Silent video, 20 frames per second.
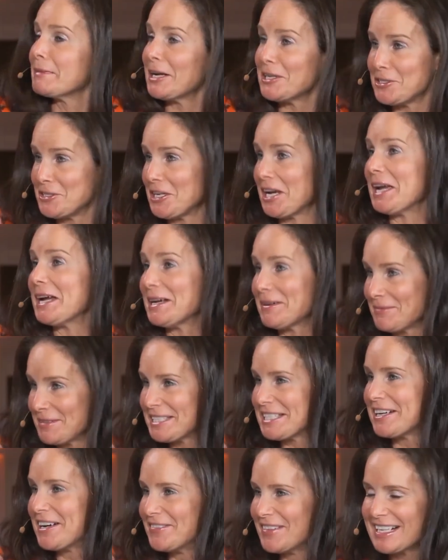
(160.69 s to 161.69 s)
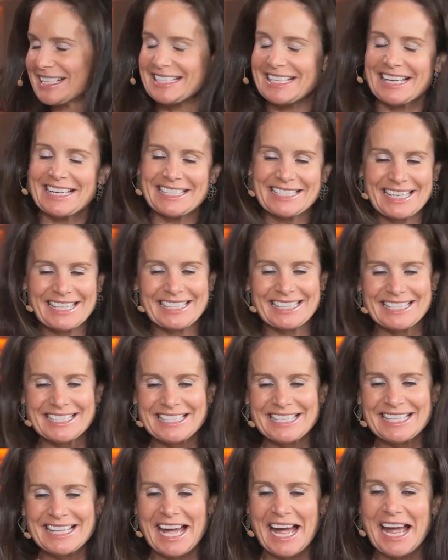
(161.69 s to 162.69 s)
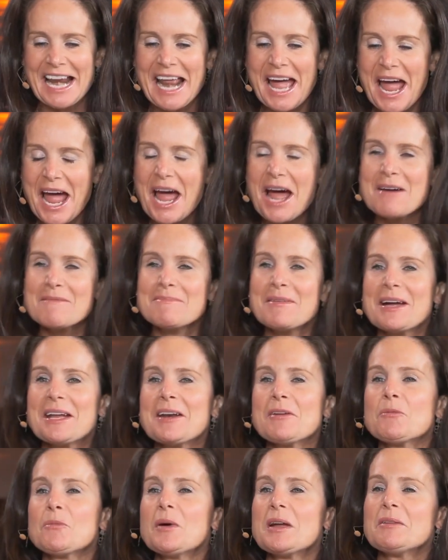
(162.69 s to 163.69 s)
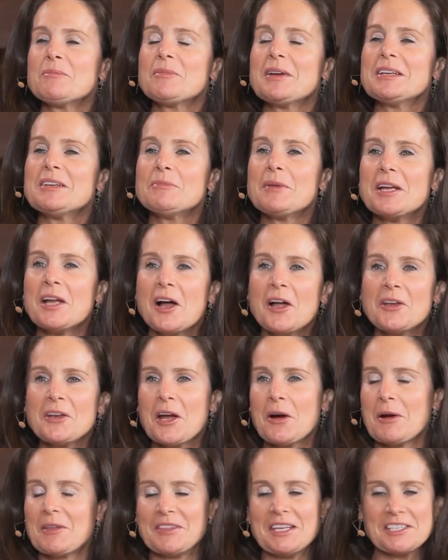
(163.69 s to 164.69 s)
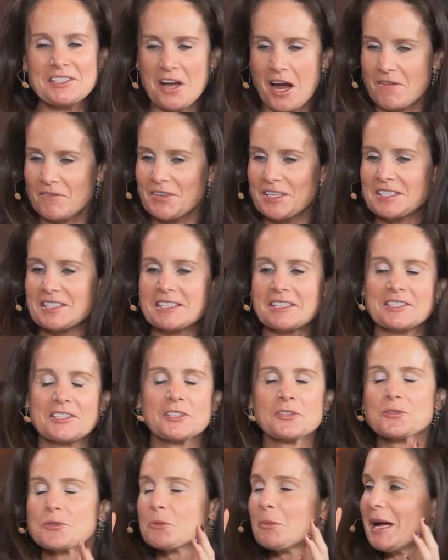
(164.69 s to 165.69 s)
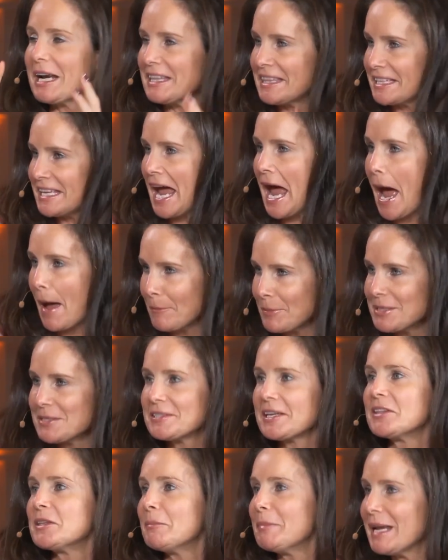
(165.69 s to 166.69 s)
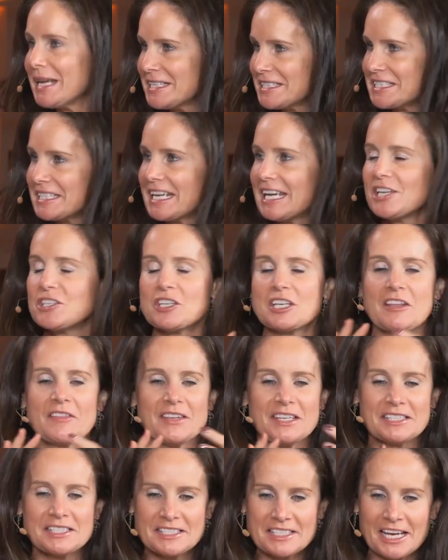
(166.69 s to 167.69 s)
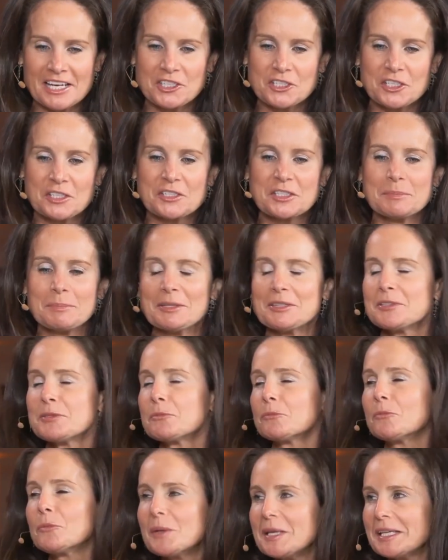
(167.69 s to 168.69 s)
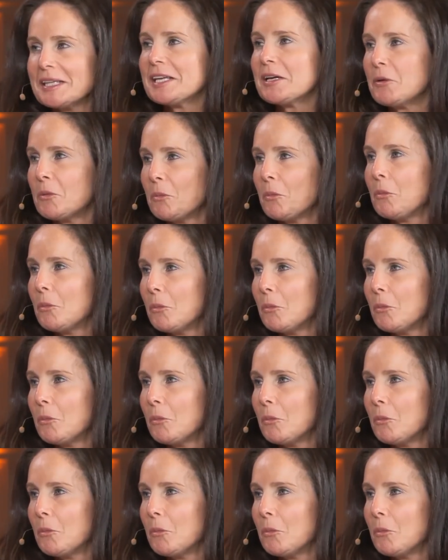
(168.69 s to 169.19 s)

my jam, so yeah. I'm excited to get into that. But we all know at these conferences, there's what happens on the main stage and in these sessions, but really